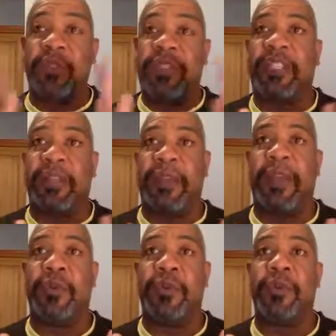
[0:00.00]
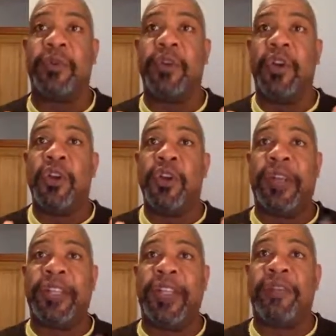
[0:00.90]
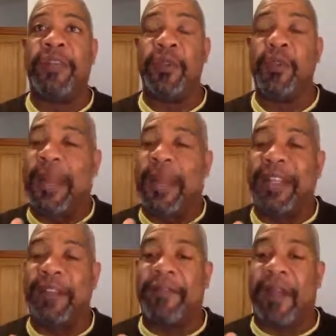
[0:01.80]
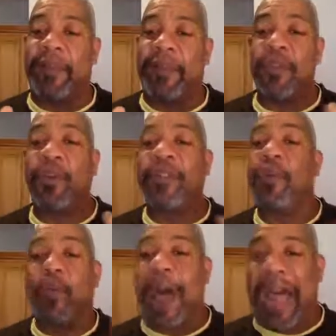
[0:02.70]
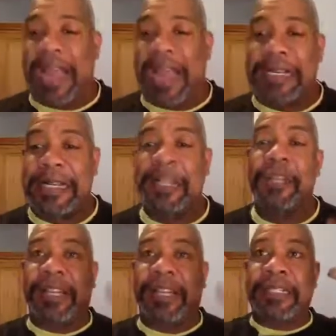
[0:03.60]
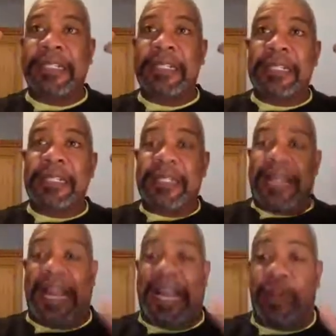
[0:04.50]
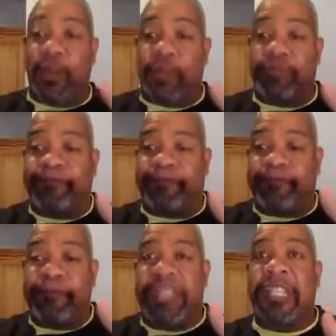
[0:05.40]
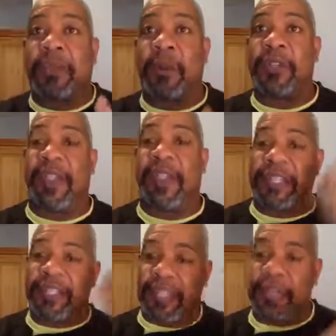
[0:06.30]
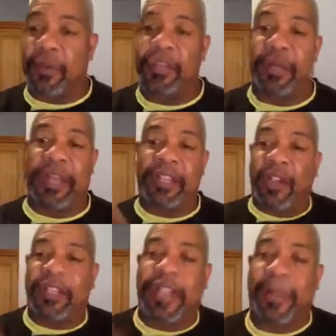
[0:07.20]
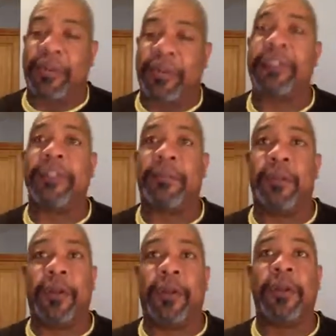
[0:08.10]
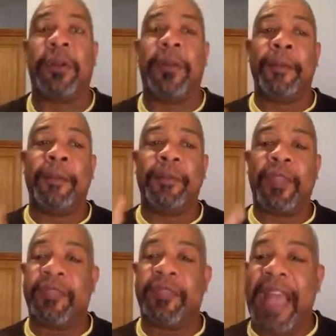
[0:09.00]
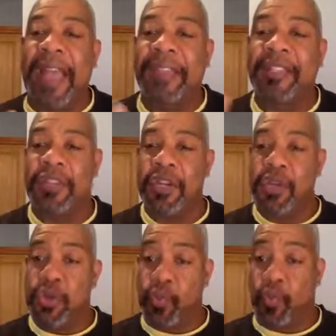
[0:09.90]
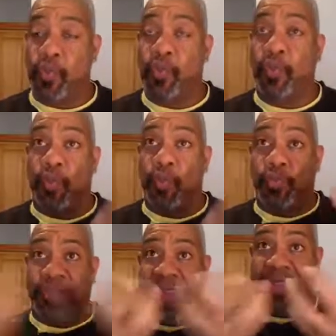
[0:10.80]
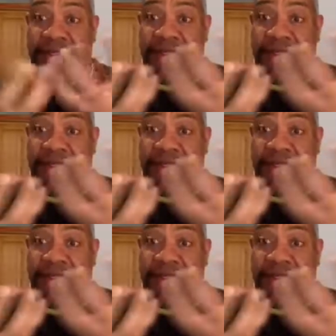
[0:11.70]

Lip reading: see somebody who you identify with, and you don't even know why. You're like, I gotta go meet this person, I gotta see this person, I gotta talk to that person some more. That's that